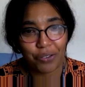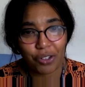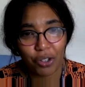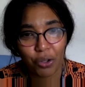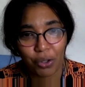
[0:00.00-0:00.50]

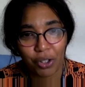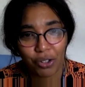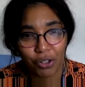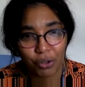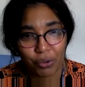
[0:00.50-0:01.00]
that you can
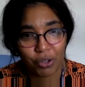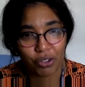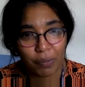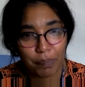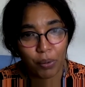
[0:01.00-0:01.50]
do to
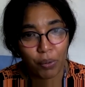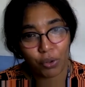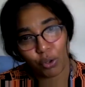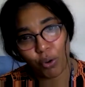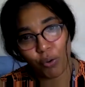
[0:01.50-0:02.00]
support
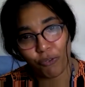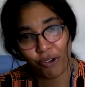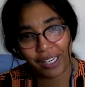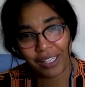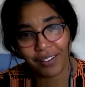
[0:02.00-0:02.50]
your
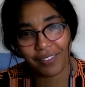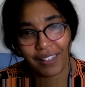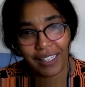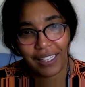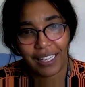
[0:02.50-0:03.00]
friends
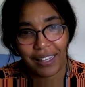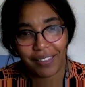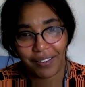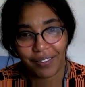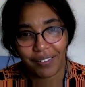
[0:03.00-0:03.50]
at
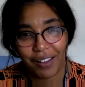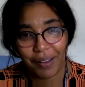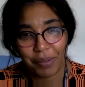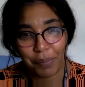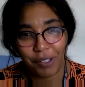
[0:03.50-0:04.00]
this
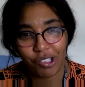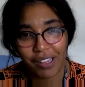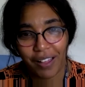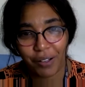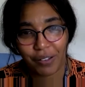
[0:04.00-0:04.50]
time, especially
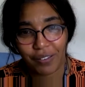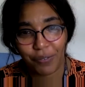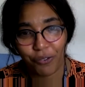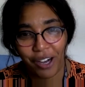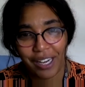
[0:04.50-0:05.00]

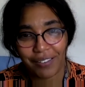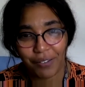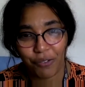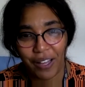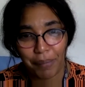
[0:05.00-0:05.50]
those friends
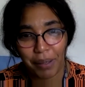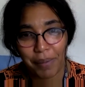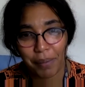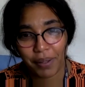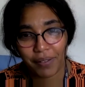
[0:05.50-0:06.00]
and family
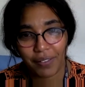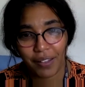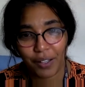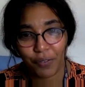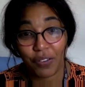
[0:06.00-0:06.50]
members
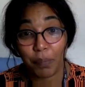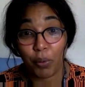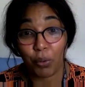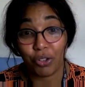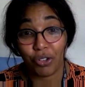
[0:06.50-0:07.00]
that have
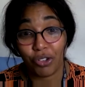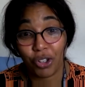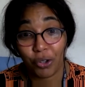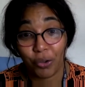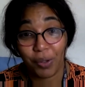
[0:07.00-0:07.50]
supported
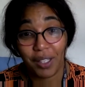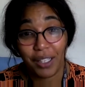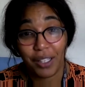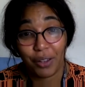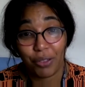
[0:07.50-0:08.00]
you
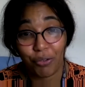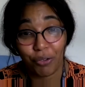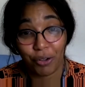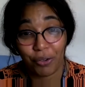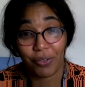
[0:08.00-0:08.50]

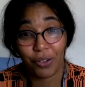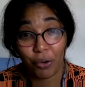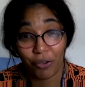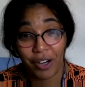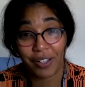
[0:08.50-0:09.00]
through
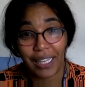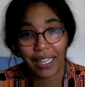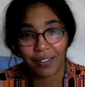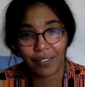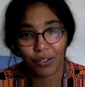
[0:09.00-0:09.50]
your own
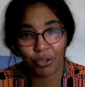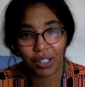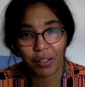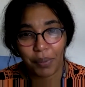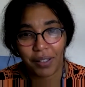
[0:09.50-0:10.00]
cancer
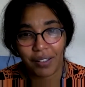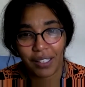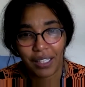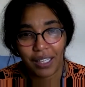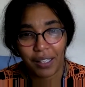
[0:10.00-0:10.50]
treatment,
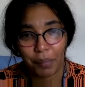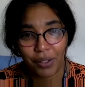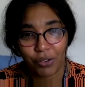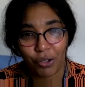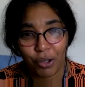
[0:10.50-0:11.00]

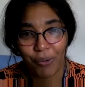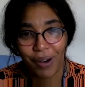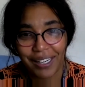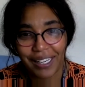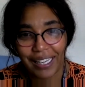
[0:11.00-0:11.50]
because you'll
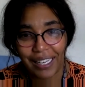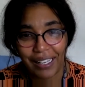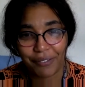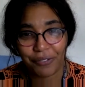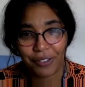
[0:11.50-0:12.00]
already
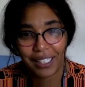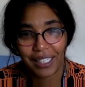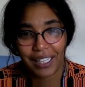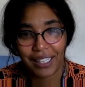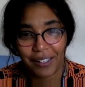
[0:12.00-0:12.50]
have
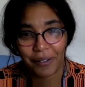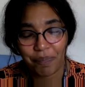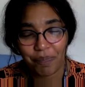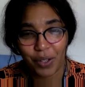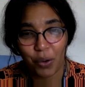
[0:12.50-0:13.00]

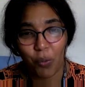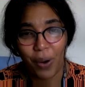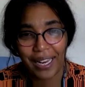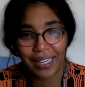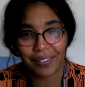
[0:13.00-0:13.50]

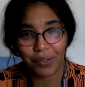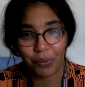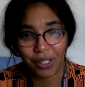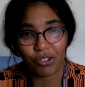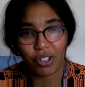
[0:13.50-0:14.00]
ways in
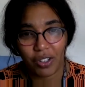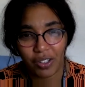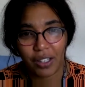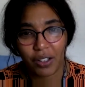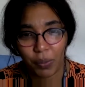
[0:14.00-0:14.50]
which to
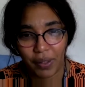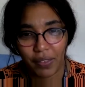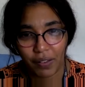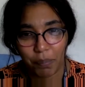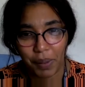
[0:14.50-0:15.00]
deal with
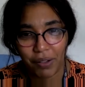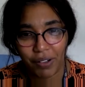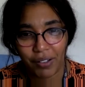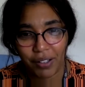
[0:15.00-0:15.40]
this period.